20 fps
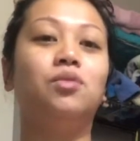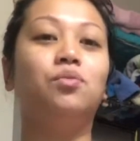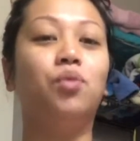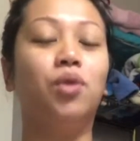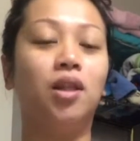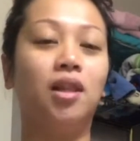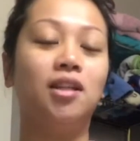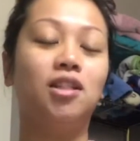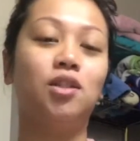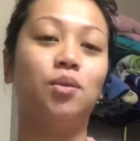
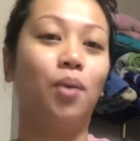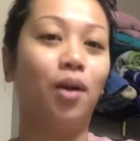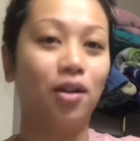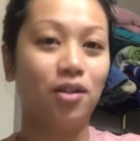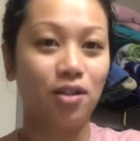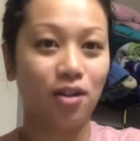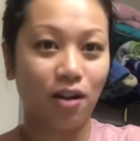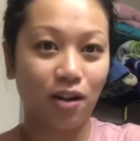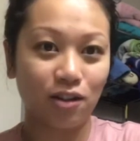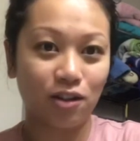really just wanted
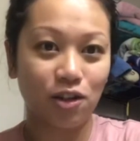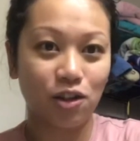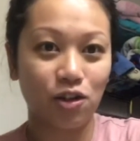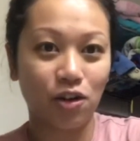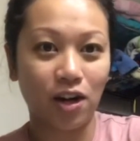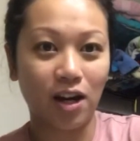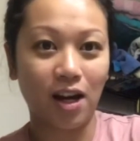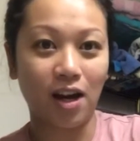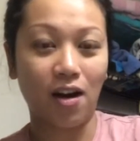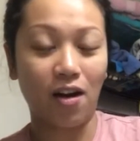to
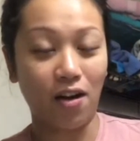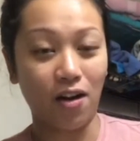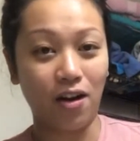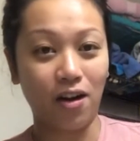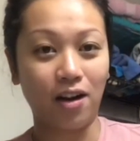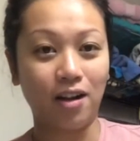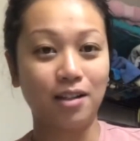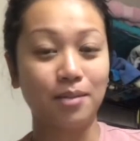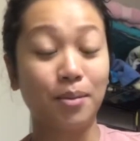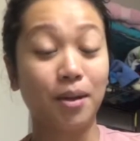concentrate
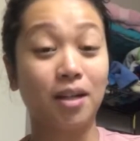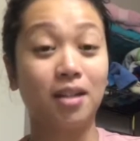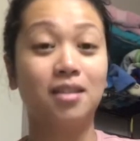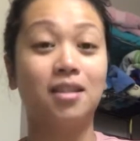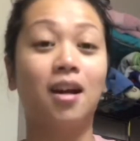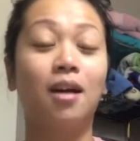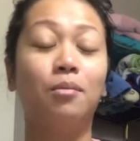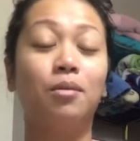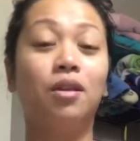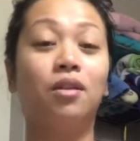on spending
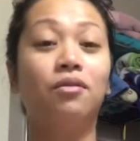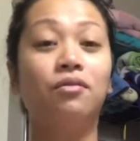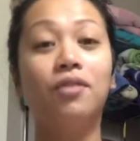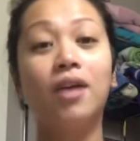time with